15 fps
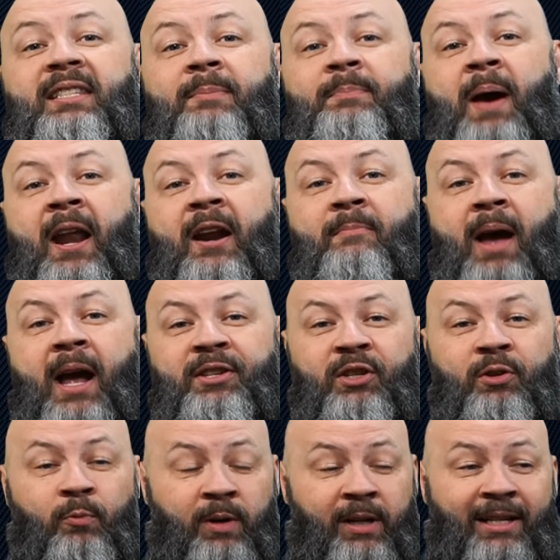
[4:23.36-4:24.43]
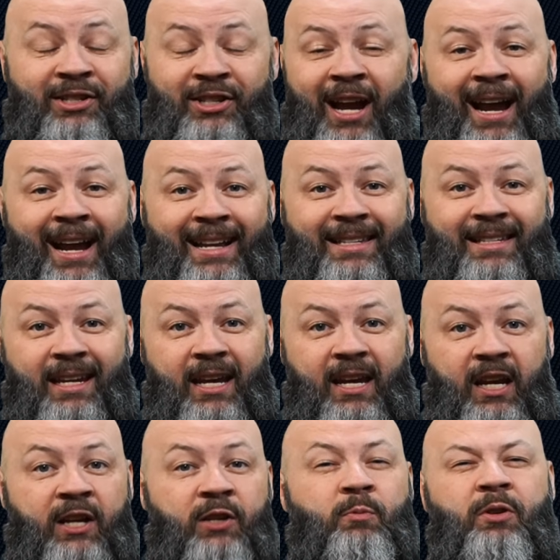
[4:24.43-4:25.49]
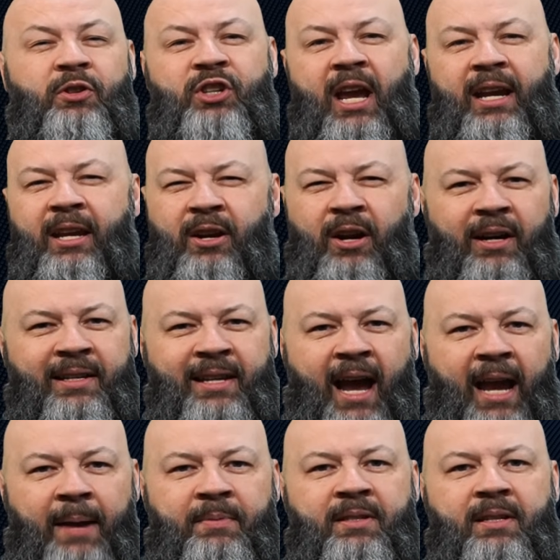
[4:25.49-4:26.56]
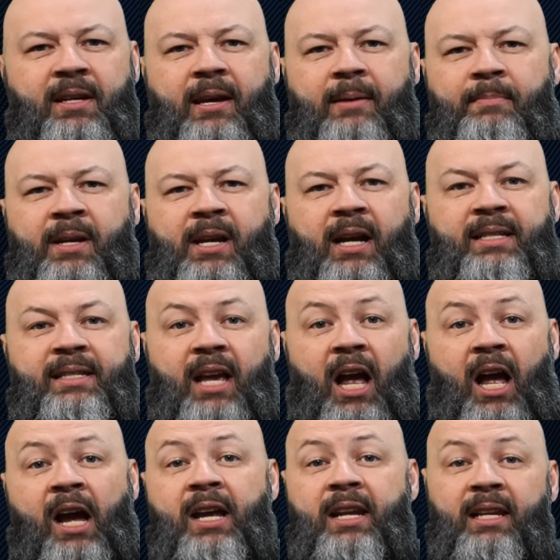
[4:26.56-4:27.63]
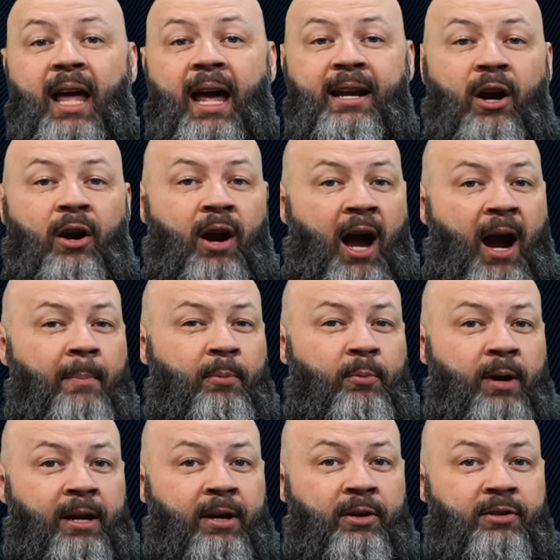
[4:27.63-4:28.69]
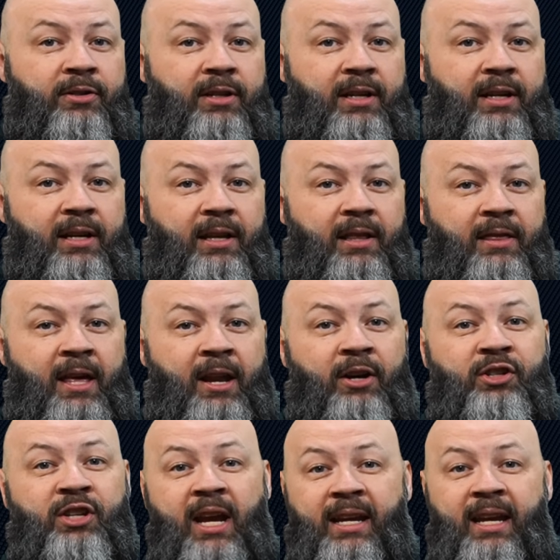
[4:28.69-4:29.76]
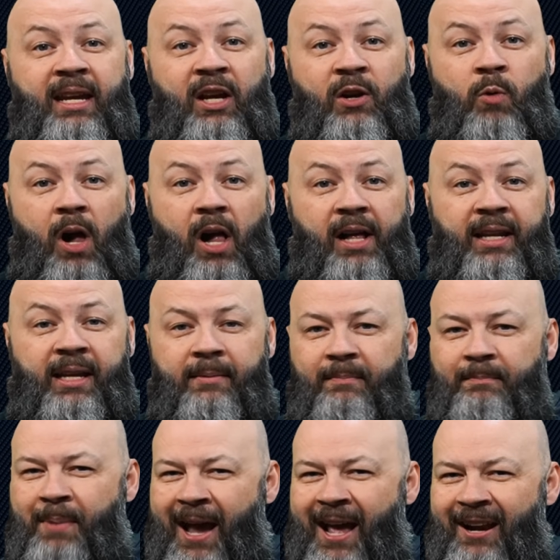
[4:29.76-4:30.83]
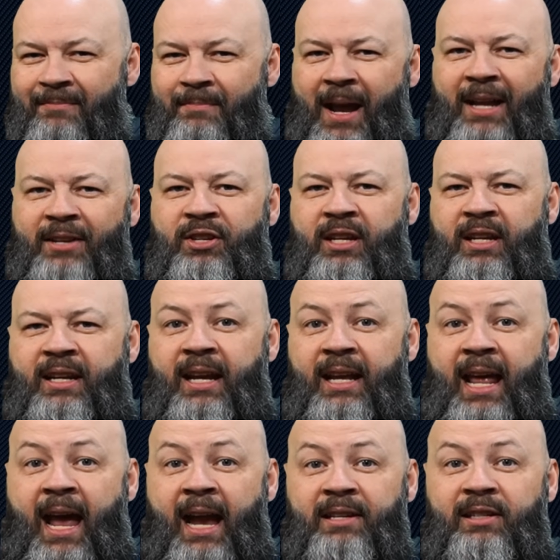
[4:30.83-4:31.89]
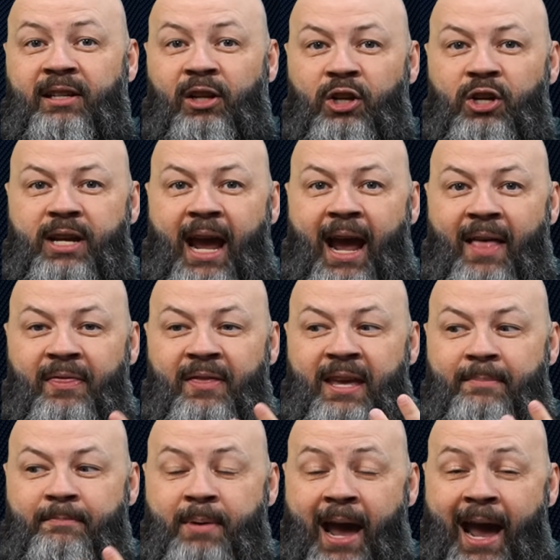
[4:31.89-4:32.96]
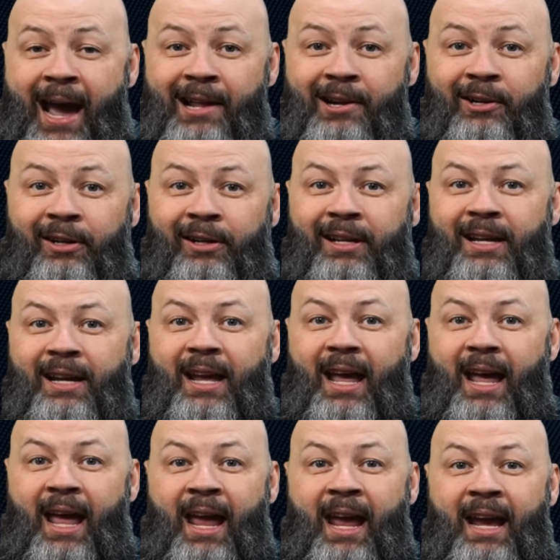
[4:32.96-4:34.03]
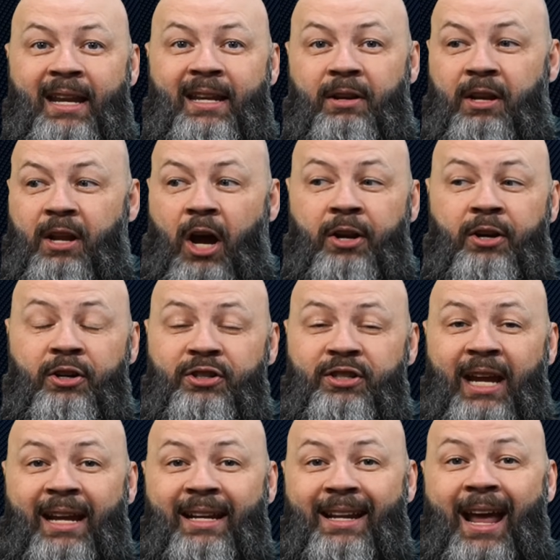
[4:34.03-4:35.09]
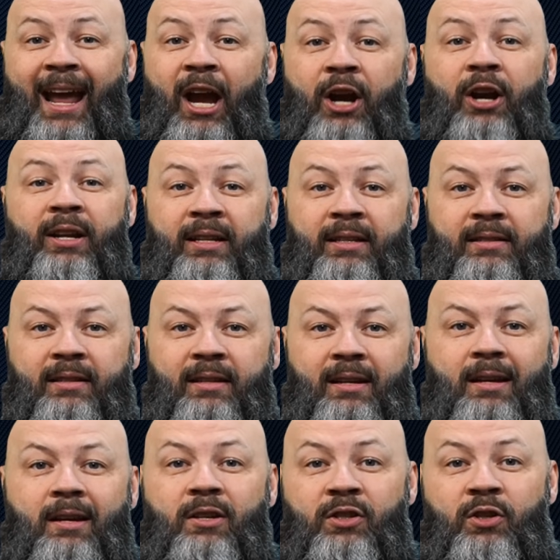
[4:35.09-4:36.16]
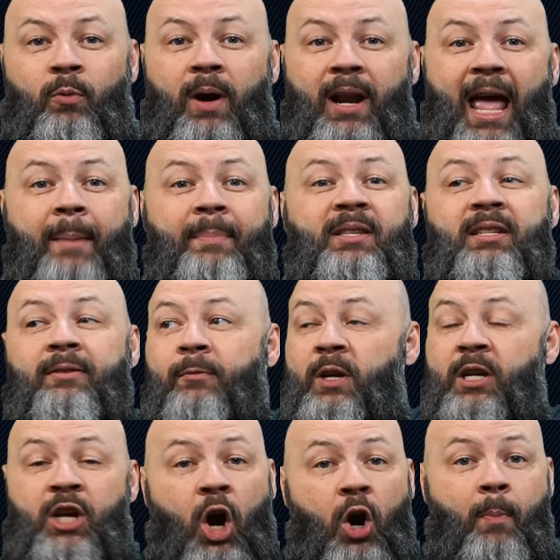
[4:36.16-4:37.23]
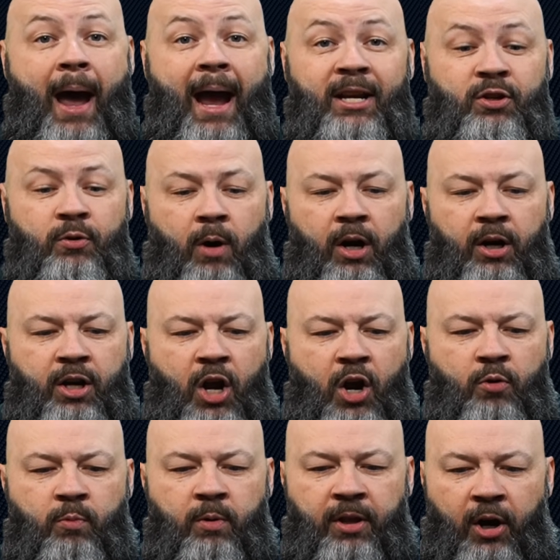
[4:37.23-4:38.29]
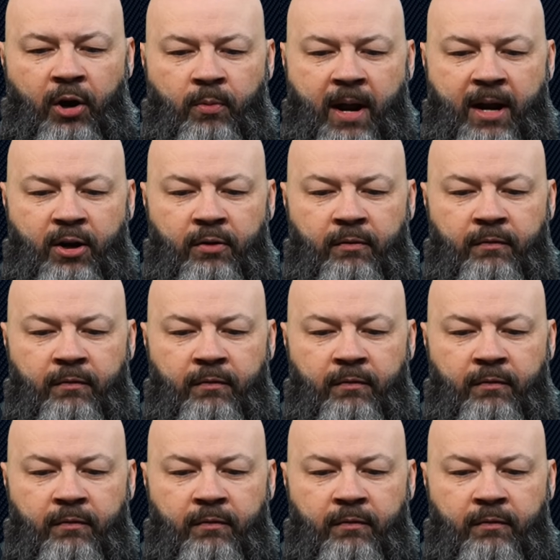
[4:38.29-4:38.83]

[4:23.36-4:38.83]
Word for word: that pattern matching really shines is with checking our types, because unlike our operators that are checking equality, pattern matching can actually look at the pattern and understand inheritance. So what happens if we go back to our code with our record